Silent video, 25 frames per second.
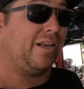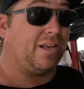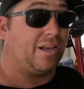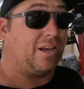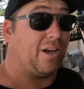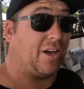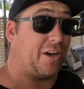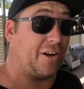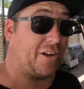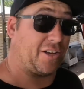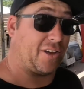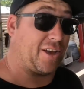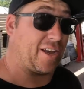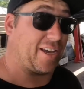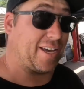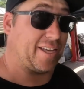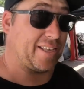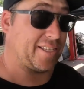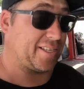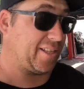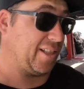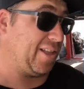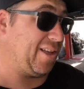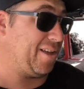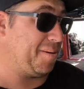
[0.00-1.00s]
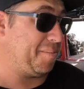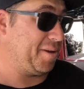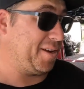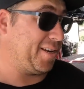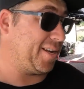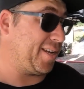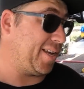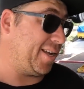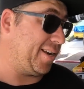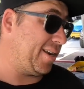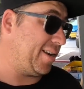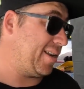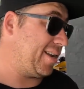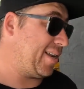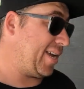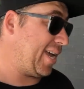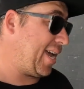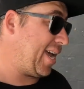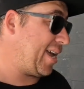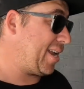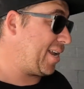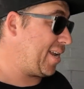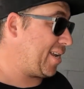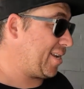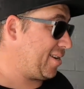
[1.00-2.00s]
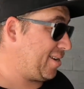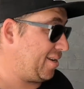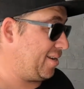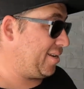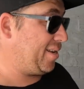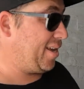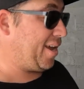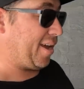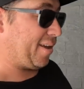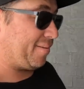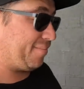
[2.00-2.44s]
gotta go get this alignment done, and yeah.